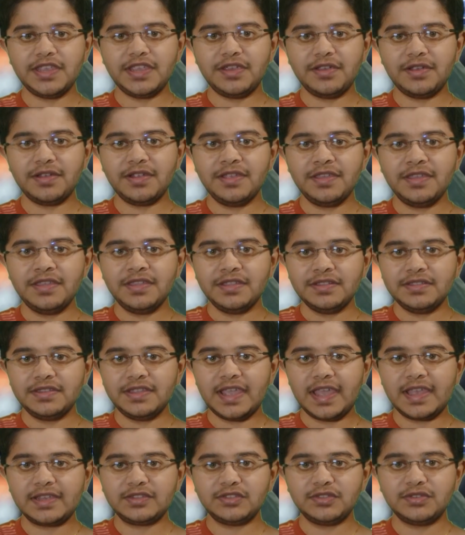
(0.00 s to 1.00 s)
year, the
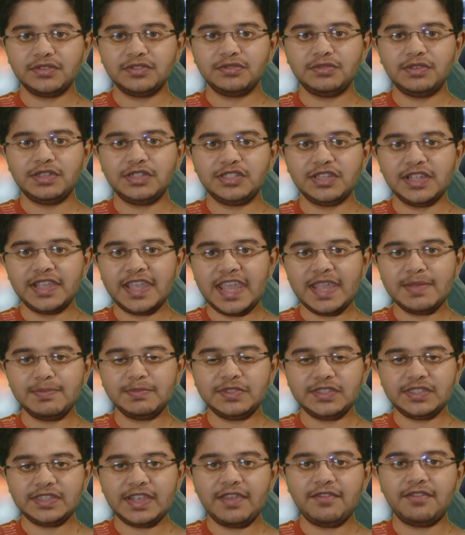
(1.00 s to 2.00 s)
Astros reached Game
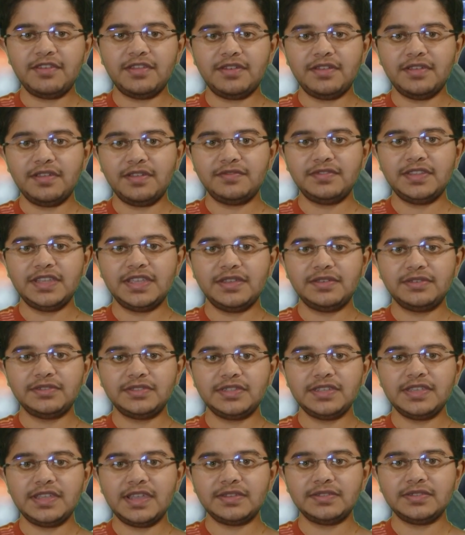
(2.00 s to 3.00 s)
7 of the
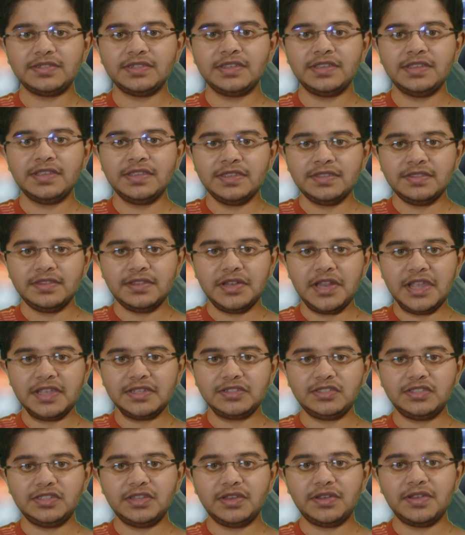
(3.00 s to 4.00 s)
ALCS. The
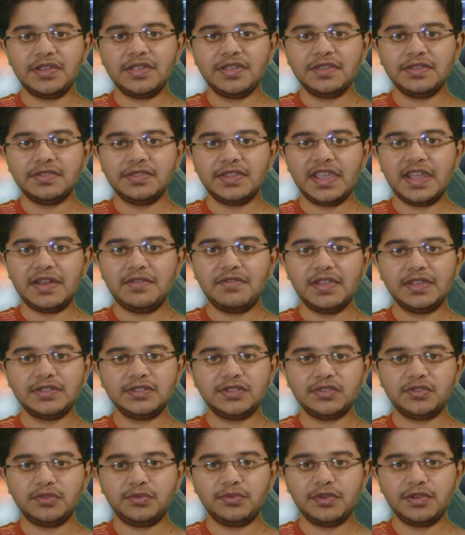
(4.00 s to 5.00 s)
next year, they advanced
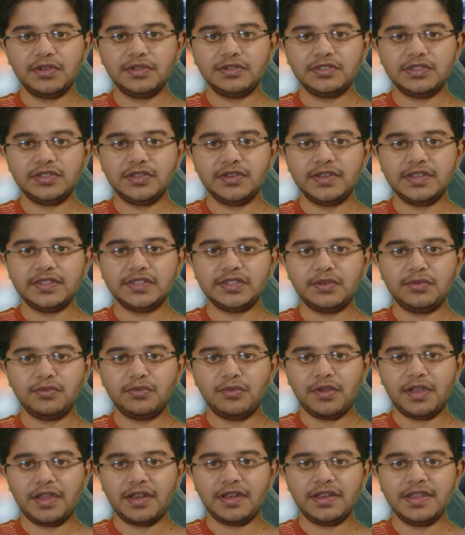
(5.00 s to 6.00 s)
to the World Series and
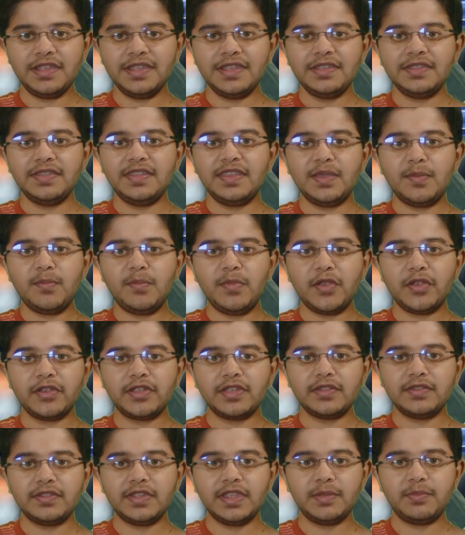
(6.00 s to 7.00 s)
won the
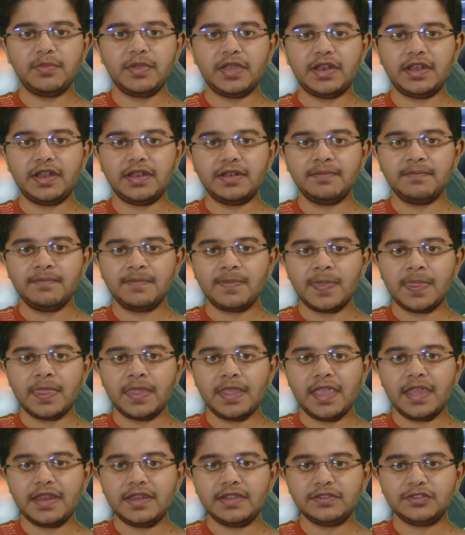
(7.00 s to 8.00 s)
American League pennant.
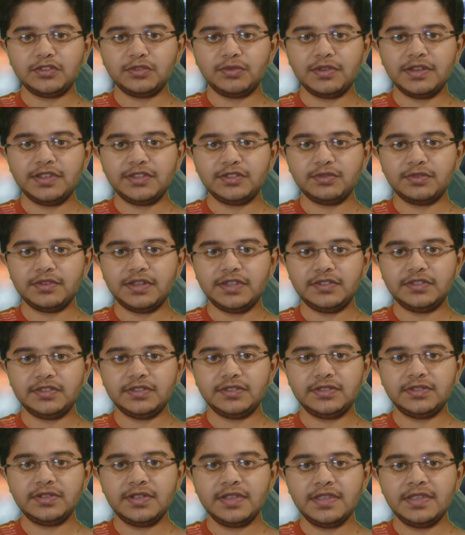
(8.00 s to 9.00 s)
And in
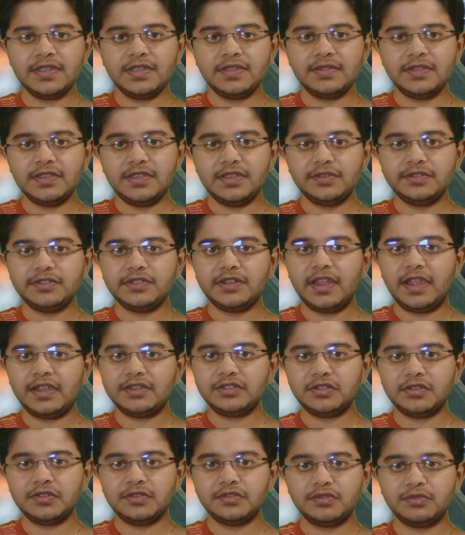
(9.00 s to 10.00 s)
2022, the Houston
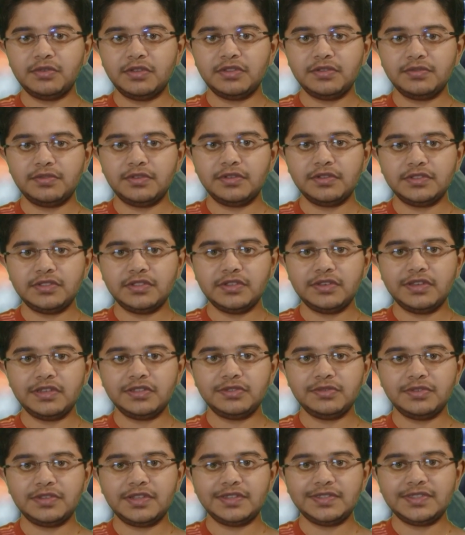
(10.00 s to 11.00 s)
Astros won the World Series
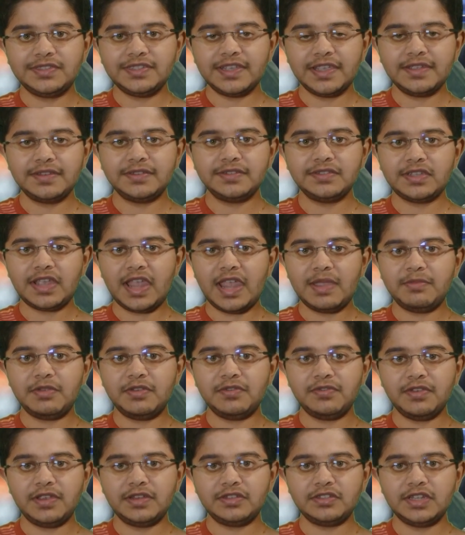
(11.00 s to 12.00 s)
for the 2nd time in
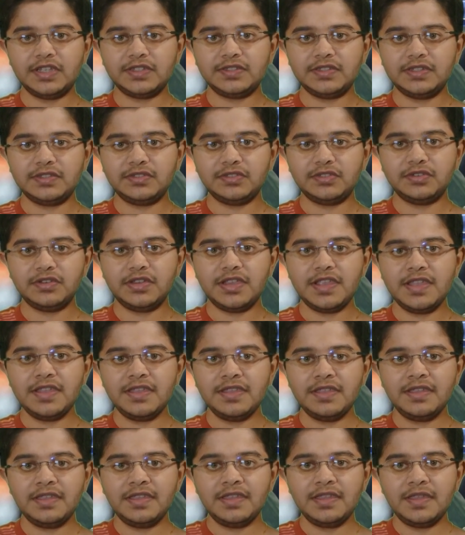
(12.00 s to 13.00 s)
franchise history,
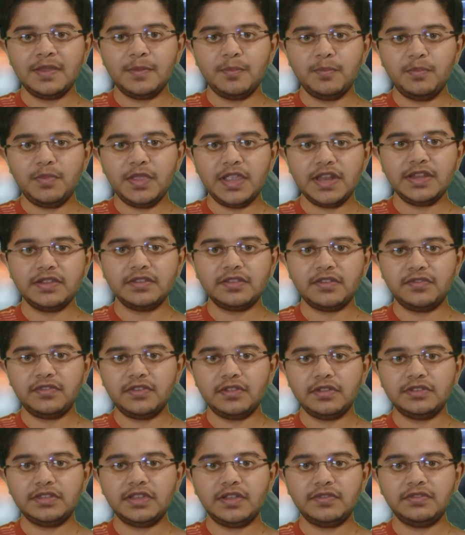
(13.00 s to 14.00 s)
beating the
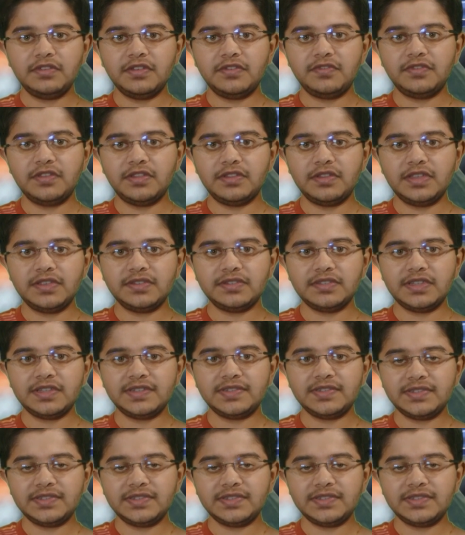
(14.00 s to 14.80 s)
Philadelphia Phillies in